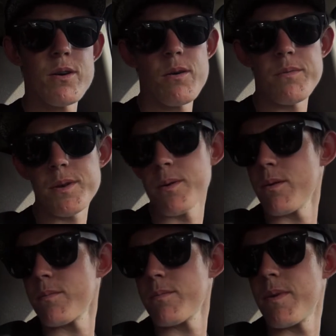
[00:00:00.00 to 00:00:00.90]
Hopefully we
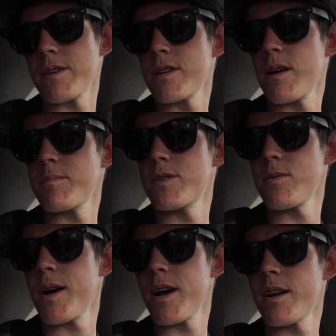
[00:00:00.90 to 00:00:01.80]
don't mess it up too
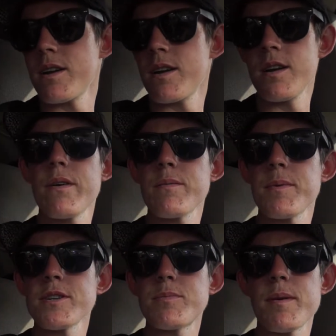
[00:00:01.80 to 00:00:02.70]
bad. We have a
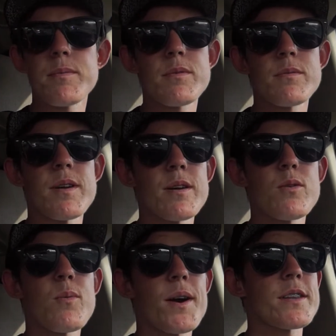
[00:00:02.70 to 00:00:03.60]
bunch of people
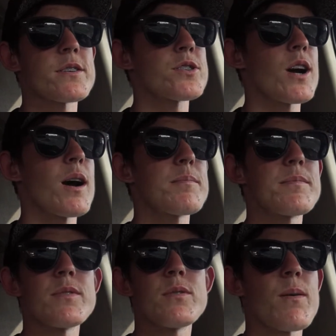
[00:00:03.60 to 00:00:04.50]
who work at the shop
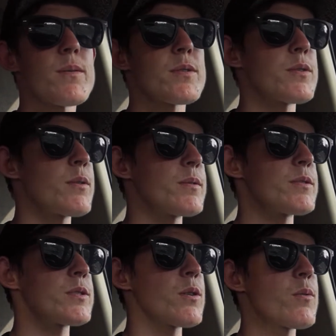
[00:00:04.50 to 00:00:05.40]
who know what they're
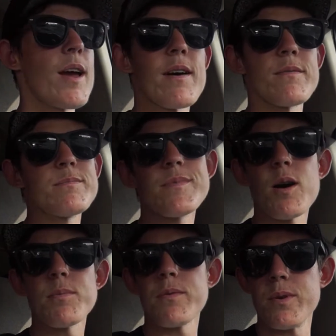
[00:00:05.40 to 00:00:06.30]
doing, so we have
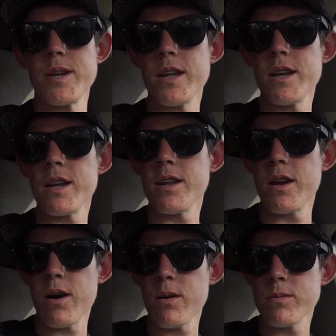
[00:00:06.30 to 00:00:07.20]
help if we need it,
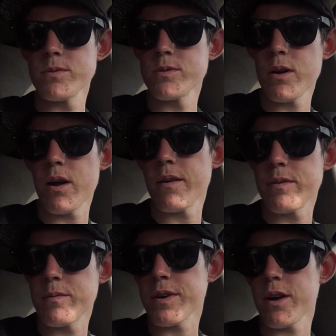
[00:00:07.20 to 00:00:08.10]
you know. We don't have
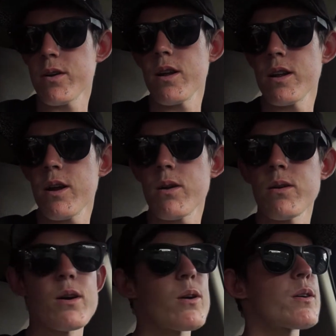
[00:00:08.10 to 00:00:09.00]
to figure it all out on
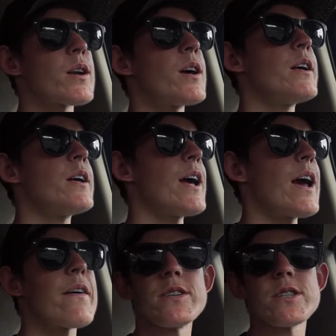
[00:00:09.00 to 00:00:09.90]
our own.
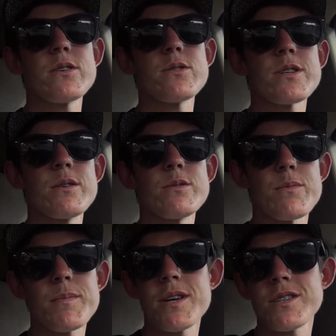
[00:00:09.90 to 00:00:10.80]
And the skills I use
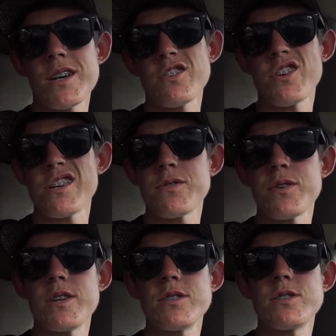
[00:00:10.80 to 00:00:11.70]
from this, I can
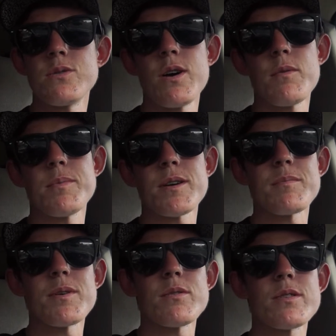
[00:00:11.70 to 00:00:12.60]
transfer into helping
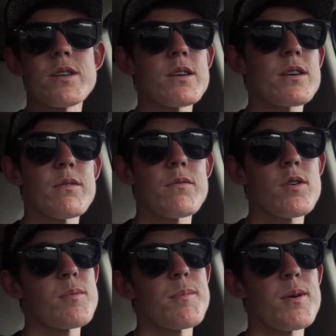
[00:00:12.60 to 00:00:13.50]
build the
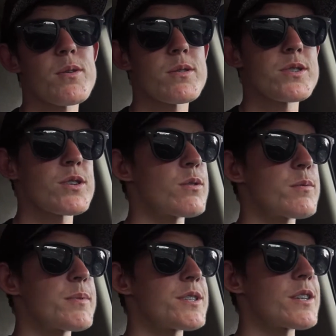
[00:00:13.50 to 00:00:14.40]
convertible motor, so
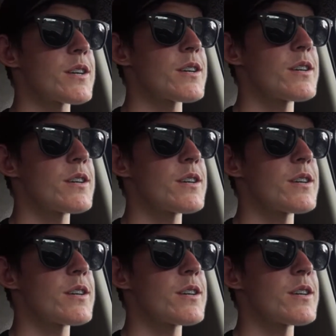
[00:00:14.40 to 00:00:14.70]
it'll be sick.